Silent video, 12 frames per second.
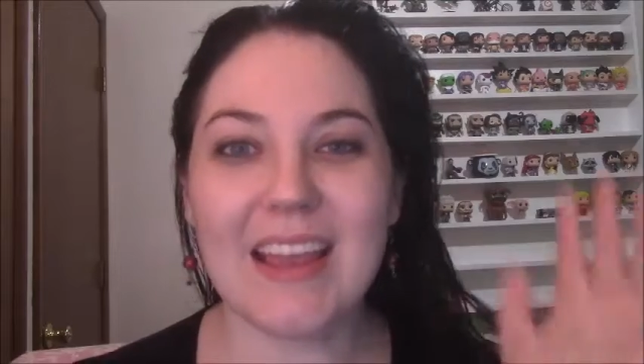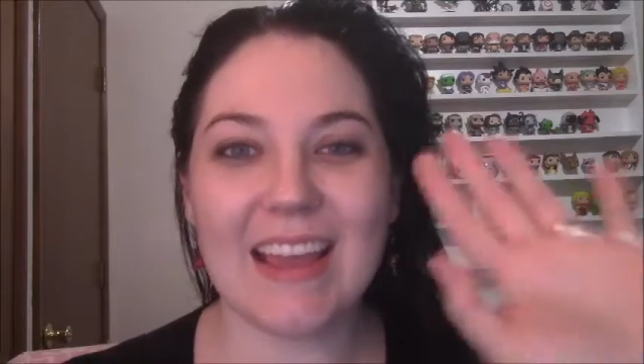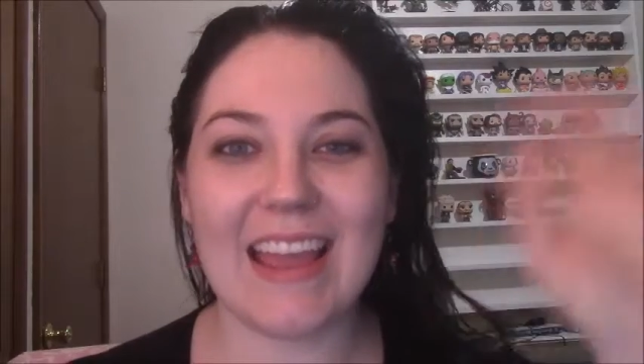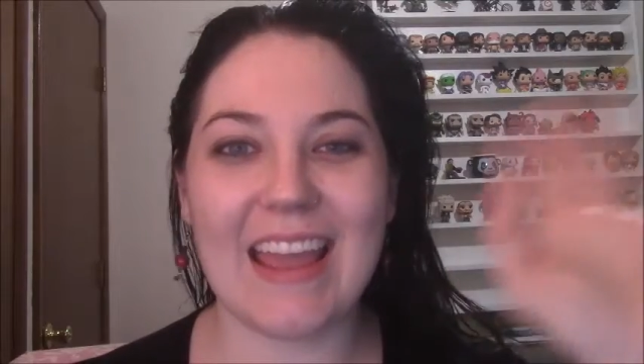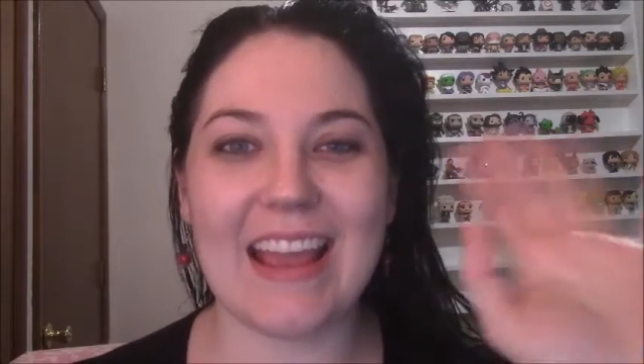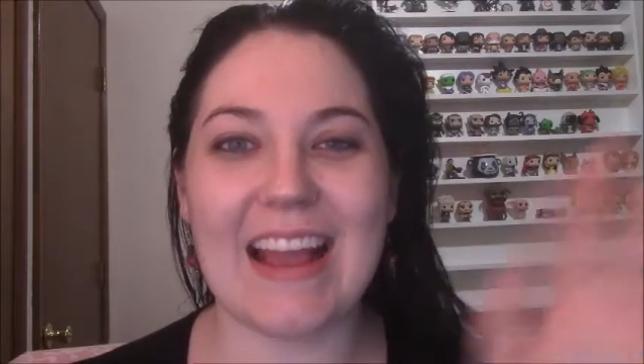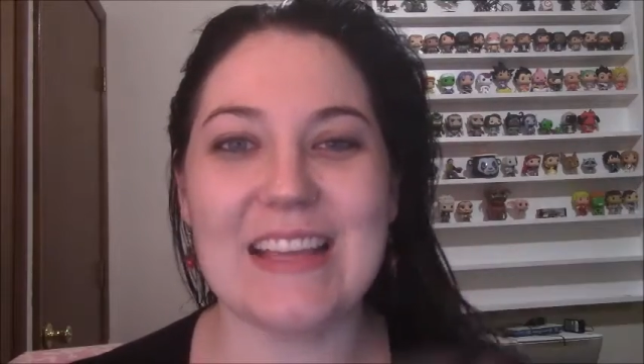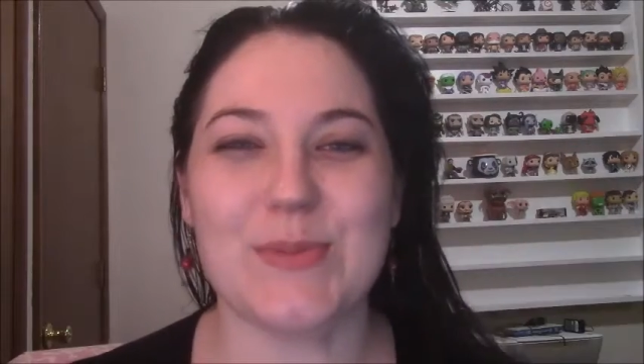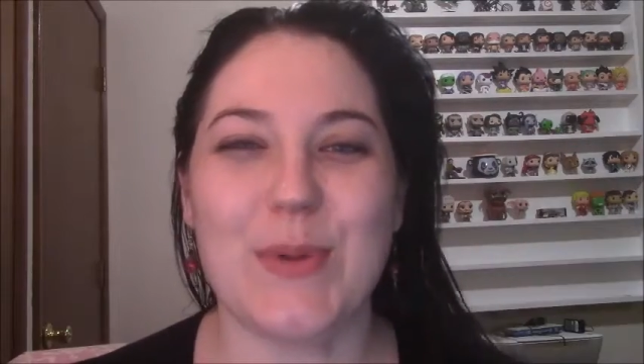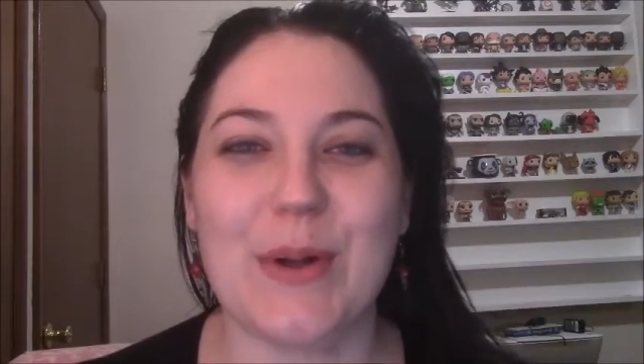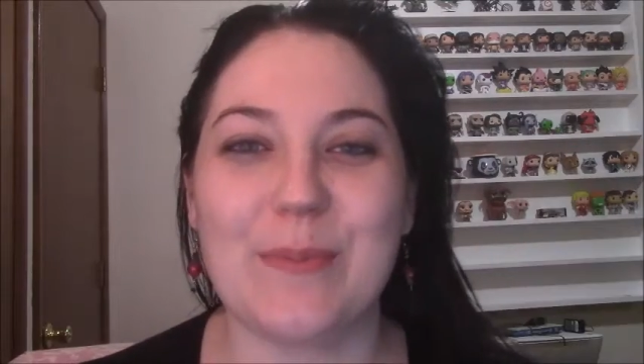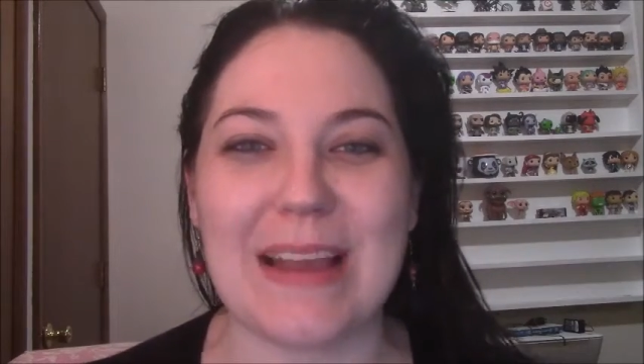Hey guys,
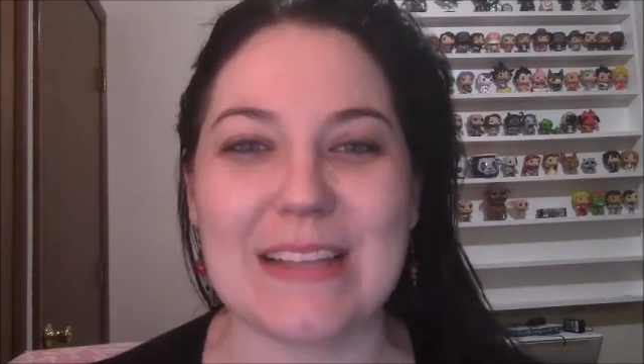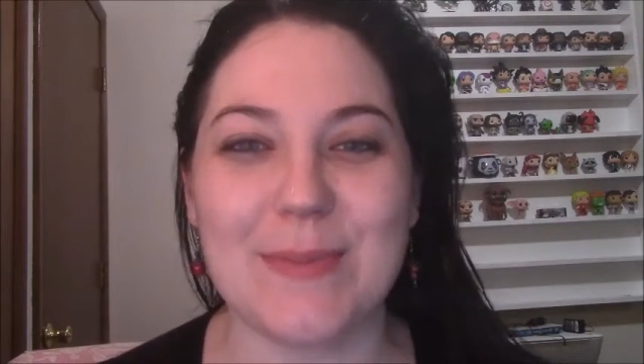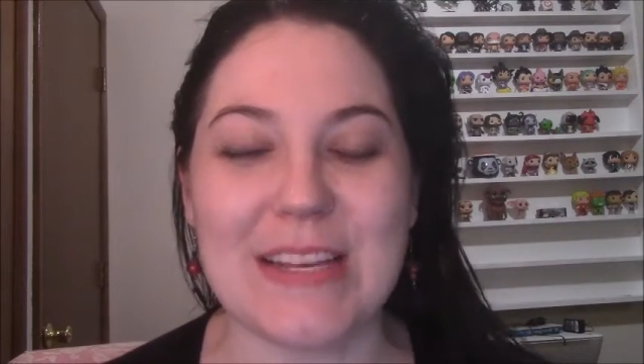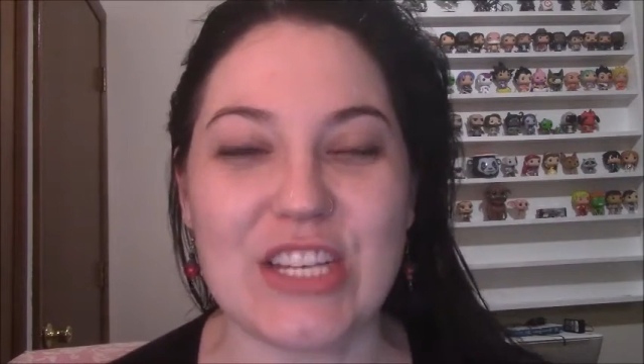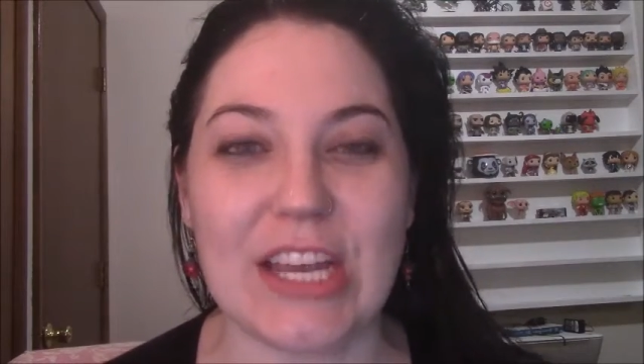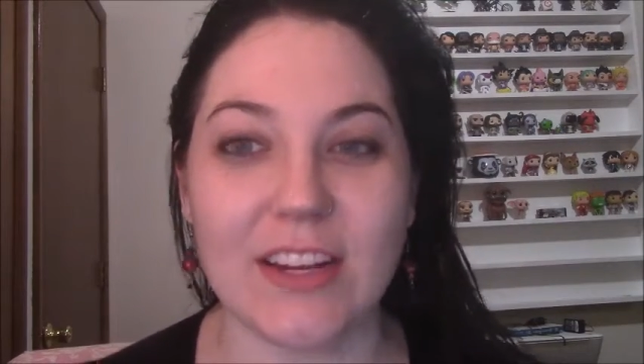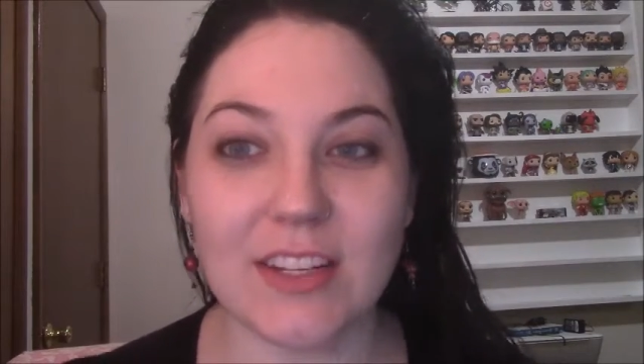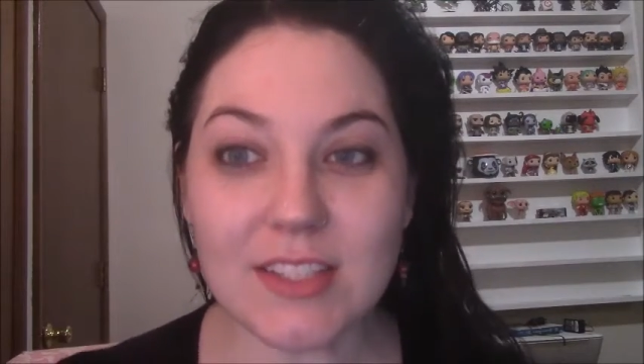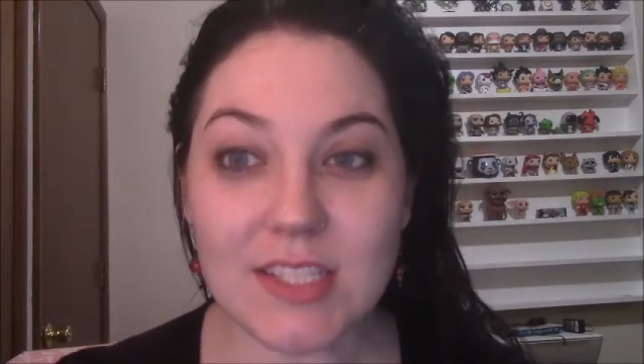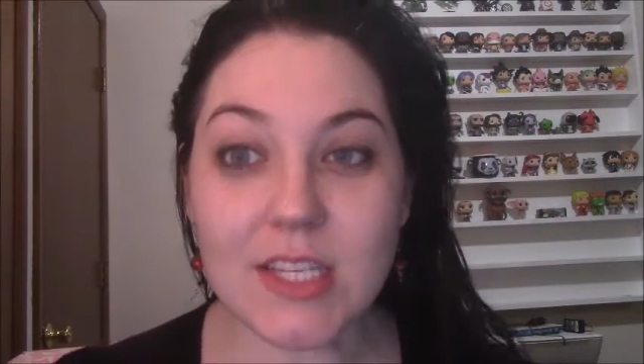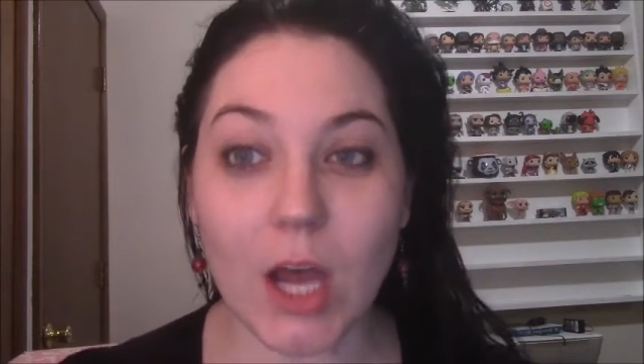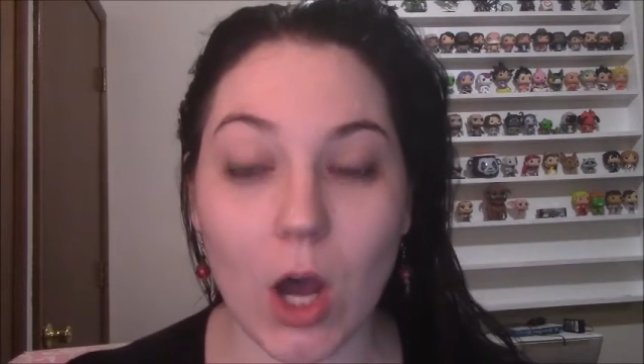welcome back to my channel.
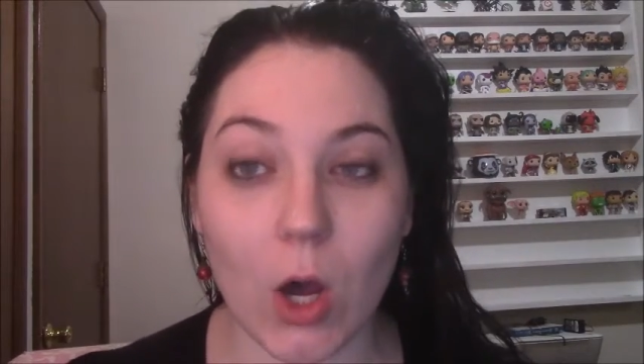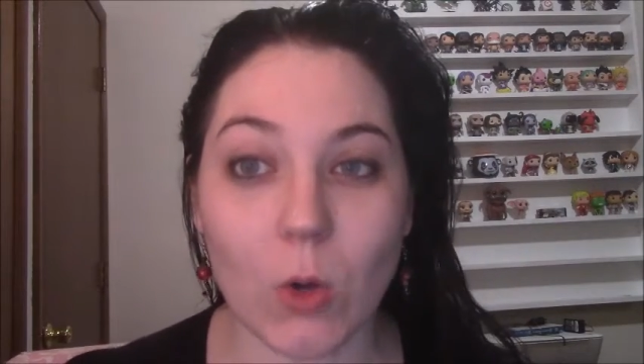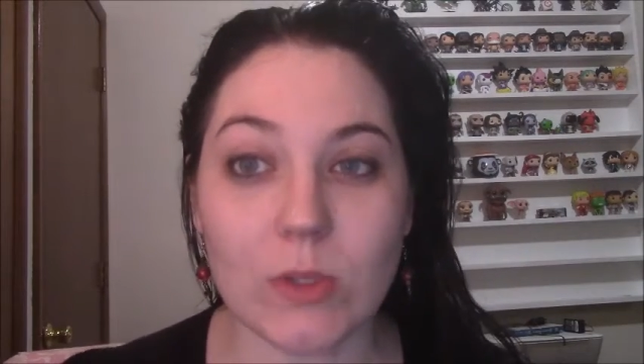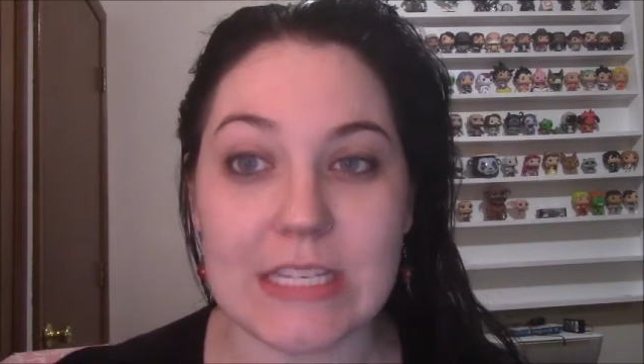So